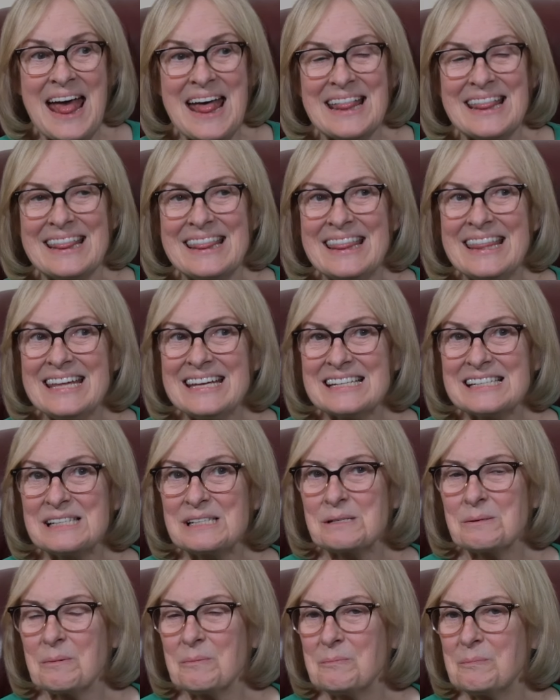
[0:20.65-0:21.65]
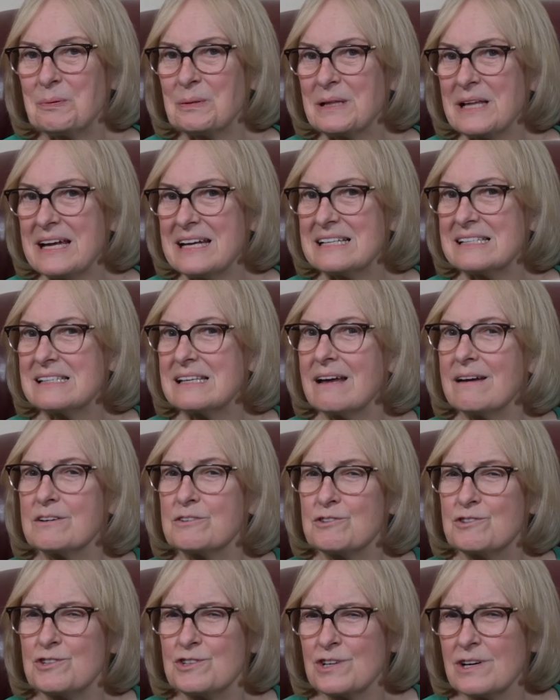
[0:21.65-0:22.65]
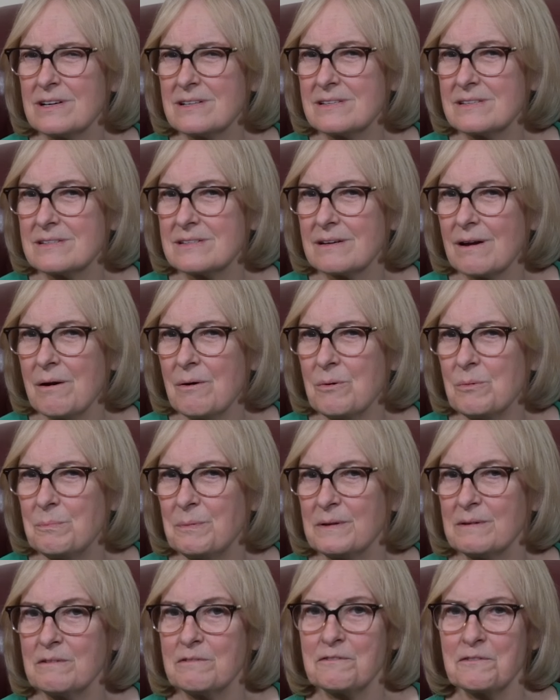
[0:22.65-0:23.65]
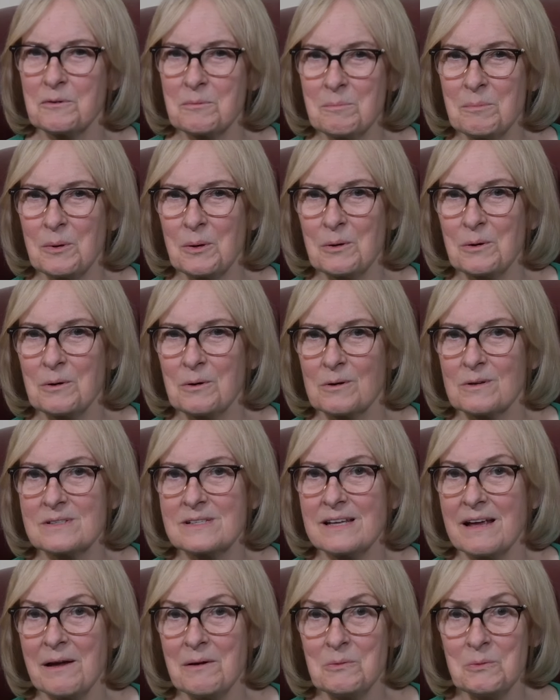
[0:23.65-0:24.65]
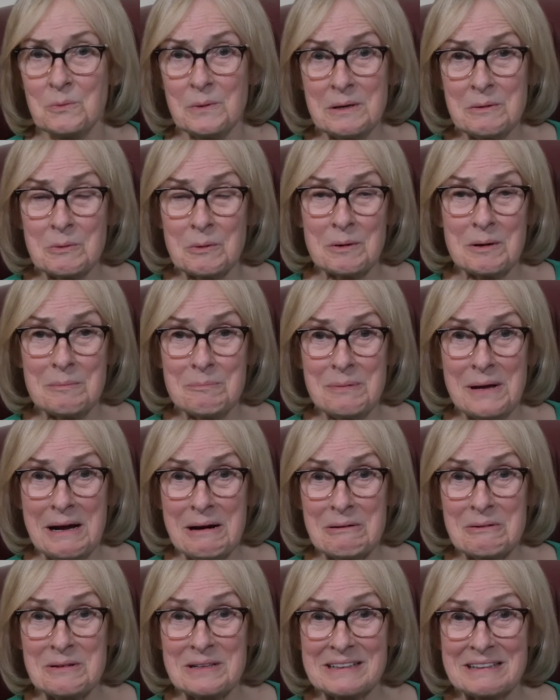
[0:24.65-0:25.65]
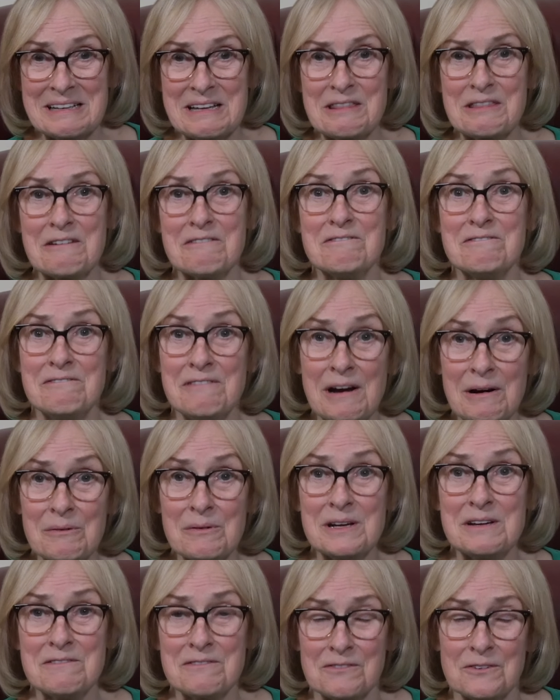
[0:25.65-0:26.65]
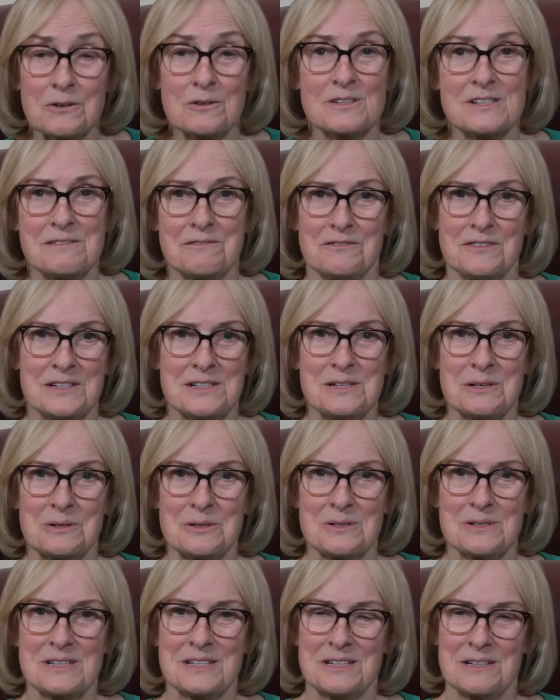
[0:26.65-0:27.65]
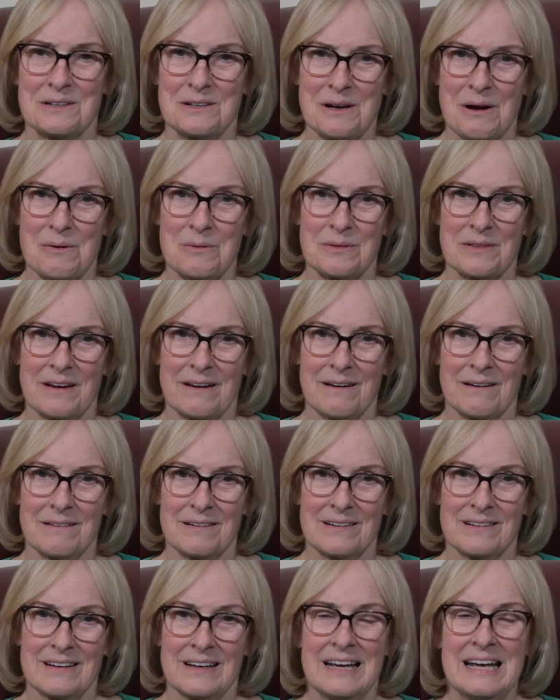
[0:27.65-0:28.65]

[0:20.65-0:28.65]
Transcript: This place had just opened for birders and we were apparently the very first visitors to go there.